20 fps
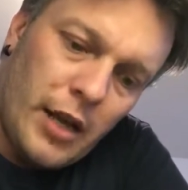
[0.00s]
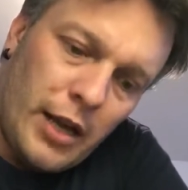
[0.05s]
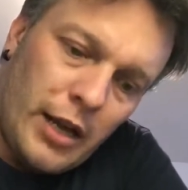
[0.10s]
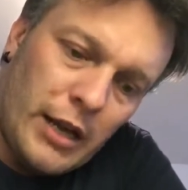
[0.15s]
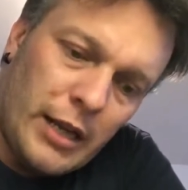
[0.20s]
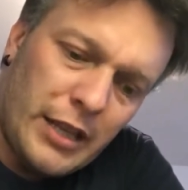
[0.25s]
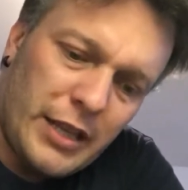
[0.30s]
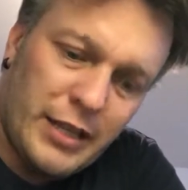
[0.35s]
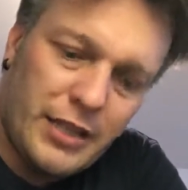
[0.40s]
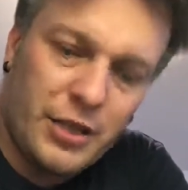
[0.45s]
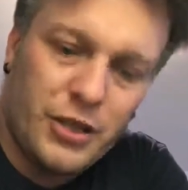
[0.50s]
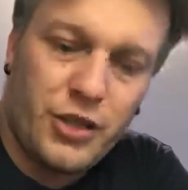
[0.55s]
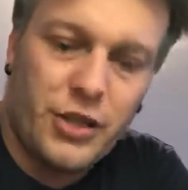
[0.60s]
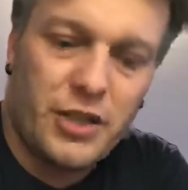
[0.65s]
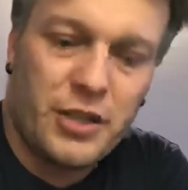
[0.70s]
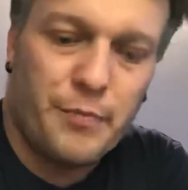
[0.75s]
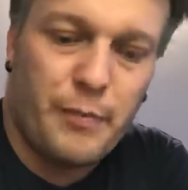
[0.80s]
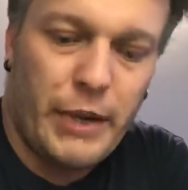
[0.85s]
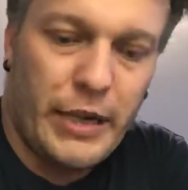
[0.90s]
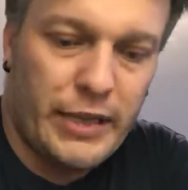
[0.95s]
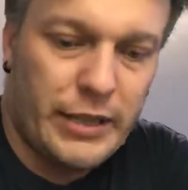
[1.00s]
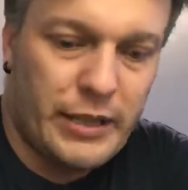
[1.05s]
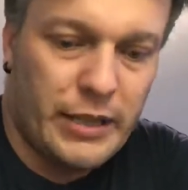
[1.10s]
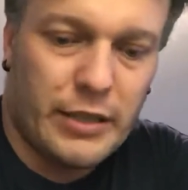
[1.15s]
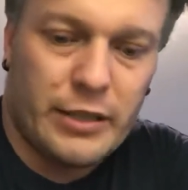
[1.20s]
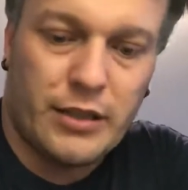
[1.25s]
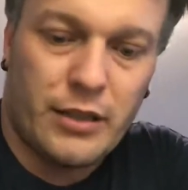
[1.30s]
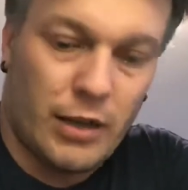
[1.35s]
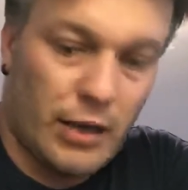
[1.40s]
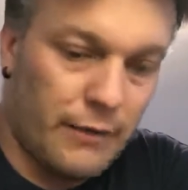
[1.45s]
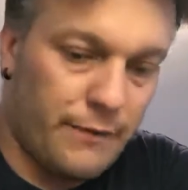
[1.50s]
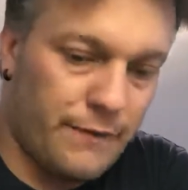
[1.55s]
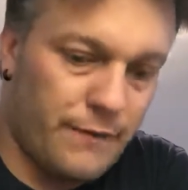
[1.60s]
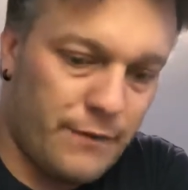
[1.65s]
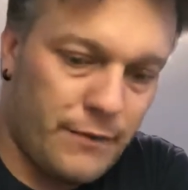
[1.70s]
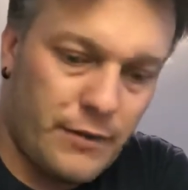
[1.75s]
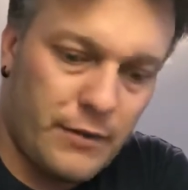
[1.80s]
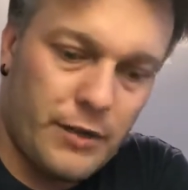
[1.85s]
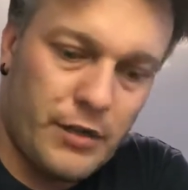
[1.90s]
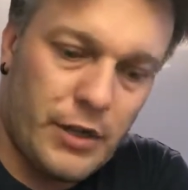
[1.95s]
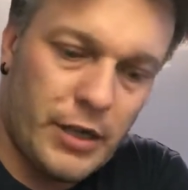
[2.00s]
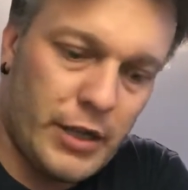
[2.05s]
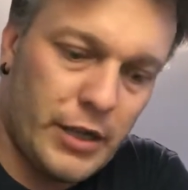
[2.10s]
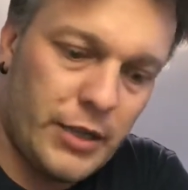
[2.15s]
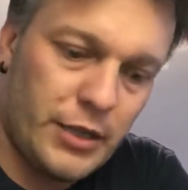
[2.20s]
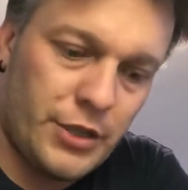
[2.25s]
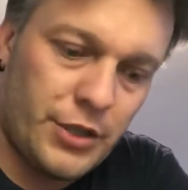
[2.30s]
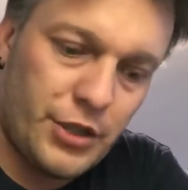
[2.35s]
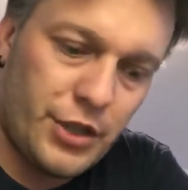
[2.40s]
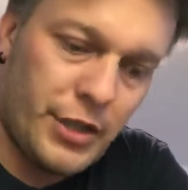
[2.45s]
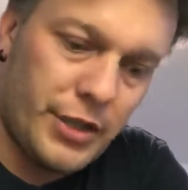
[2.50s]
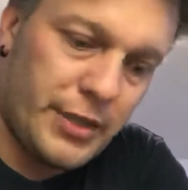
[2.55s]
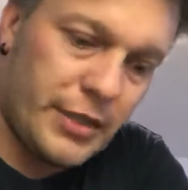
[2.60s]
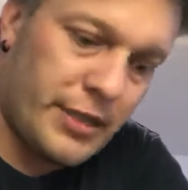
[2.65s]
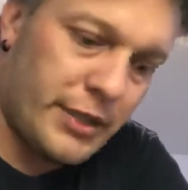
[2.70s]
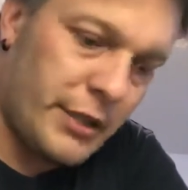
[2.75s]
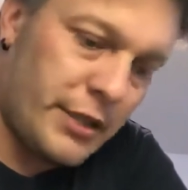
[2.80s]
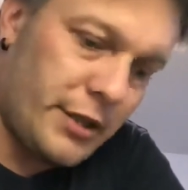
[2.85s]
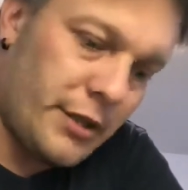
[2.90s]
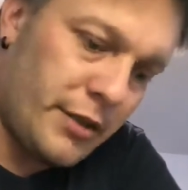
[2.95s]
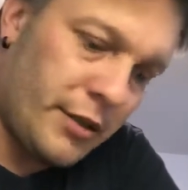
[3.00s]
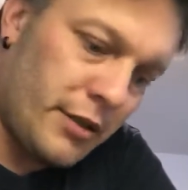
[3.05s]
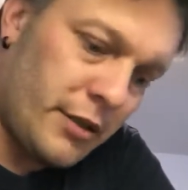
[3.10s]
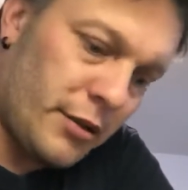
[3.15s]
Now this is just basic stuff. It's just,